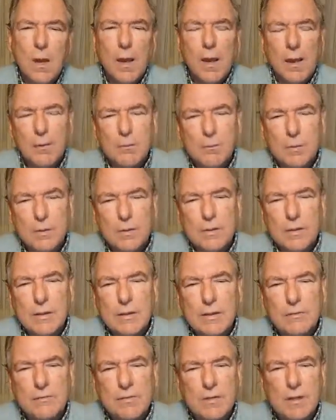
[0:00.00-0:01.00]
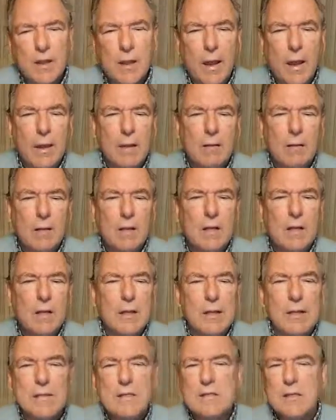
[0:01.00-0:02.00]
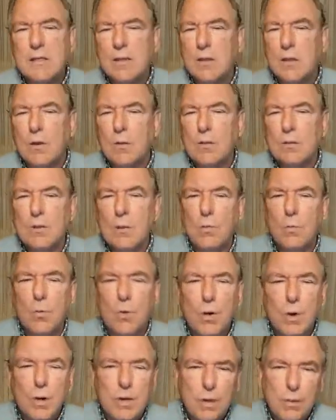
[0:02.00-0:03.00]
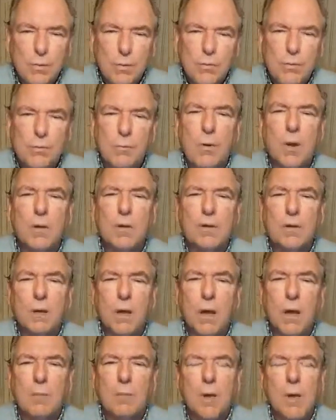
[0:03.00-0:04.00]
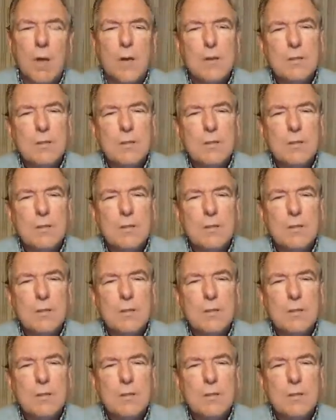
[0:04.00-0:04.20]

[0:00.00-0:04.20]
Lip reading: and beliefs, and cleansing those and working with them all the time,